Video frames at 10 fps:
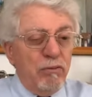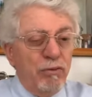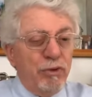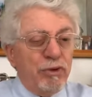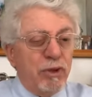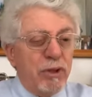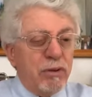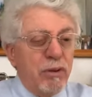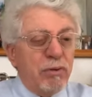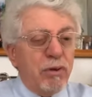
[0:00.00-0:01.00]
We see
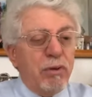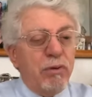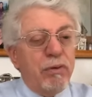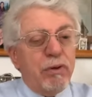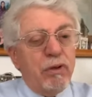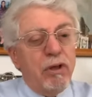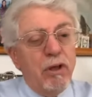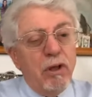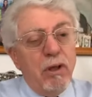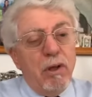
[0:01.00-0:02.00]
his insecurity
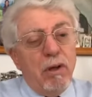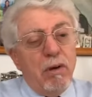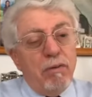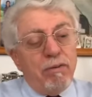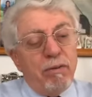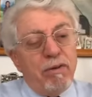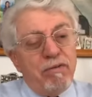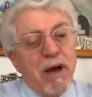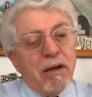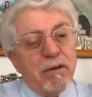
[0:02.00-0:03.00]
from the
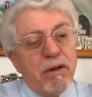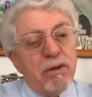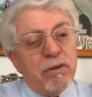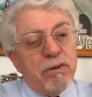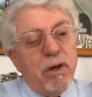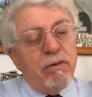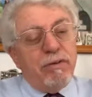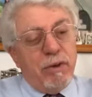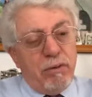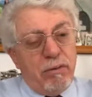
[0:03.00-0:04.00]
fact that his
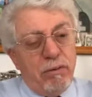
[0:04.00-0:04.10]
servant,